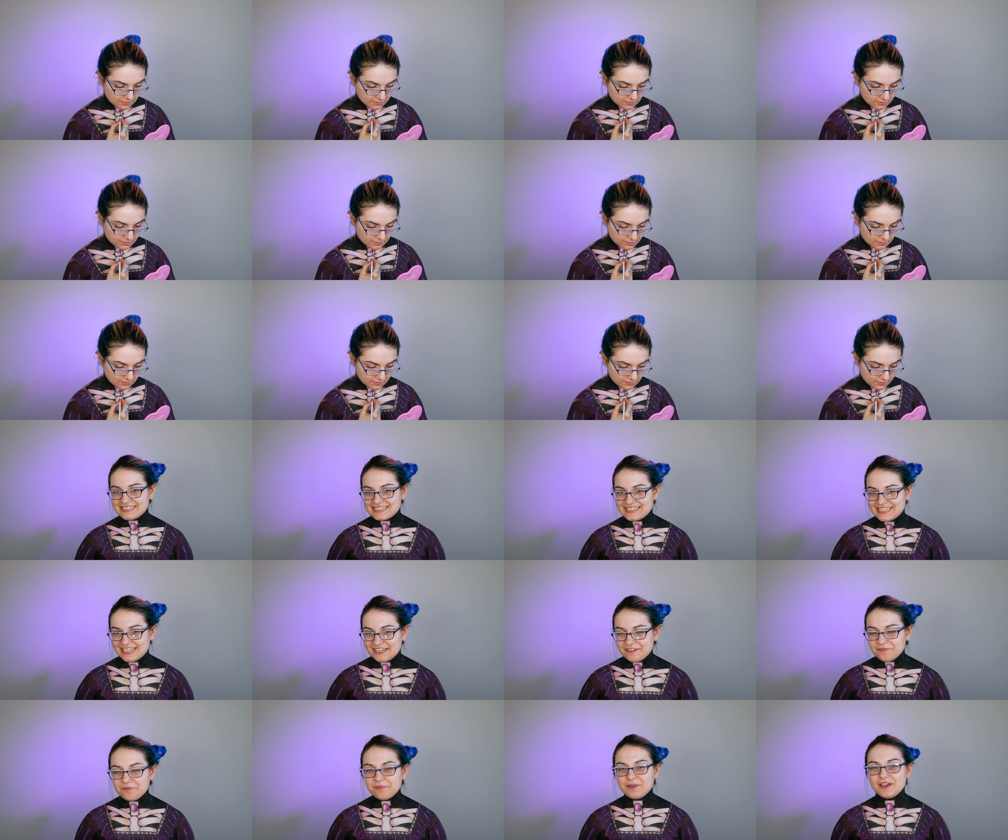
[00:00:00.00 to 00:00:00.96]
Next
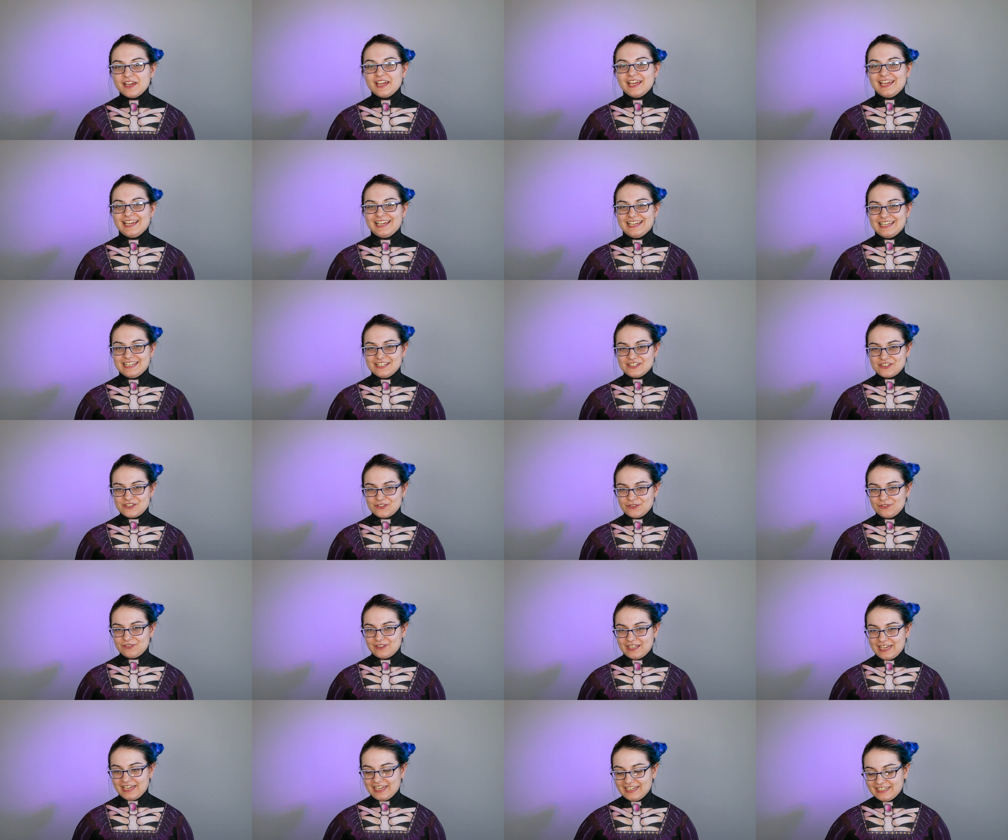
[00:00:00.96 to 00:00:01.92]
step is to
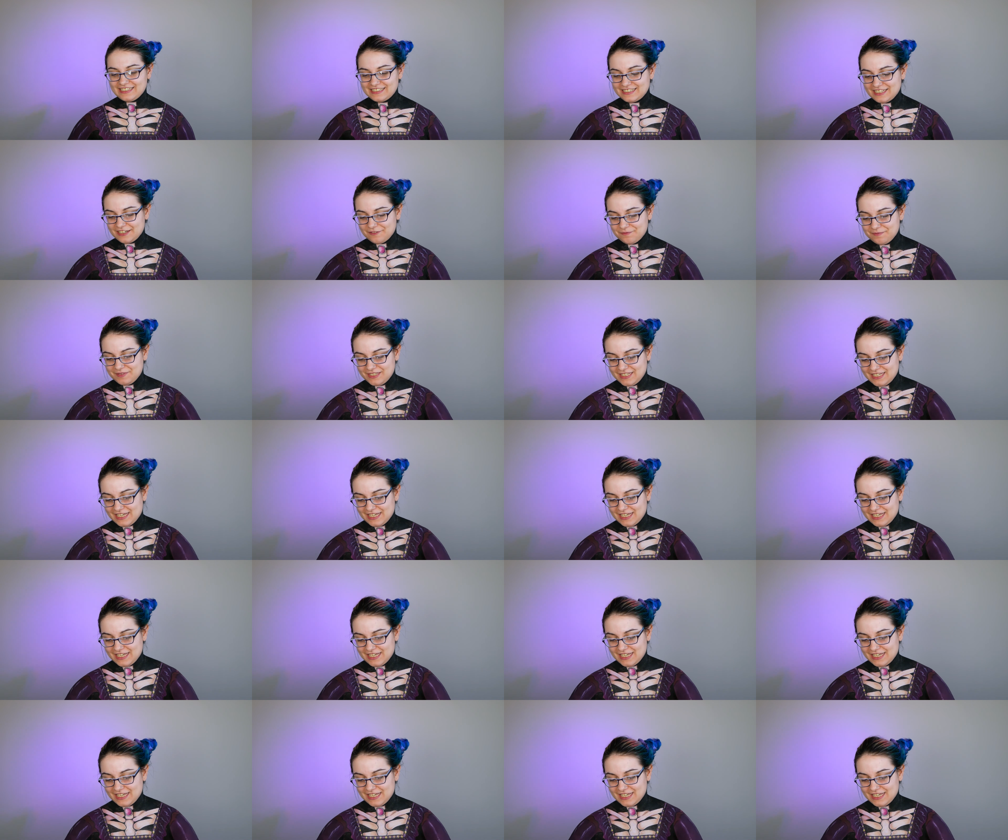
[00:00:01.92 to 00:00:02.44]
take some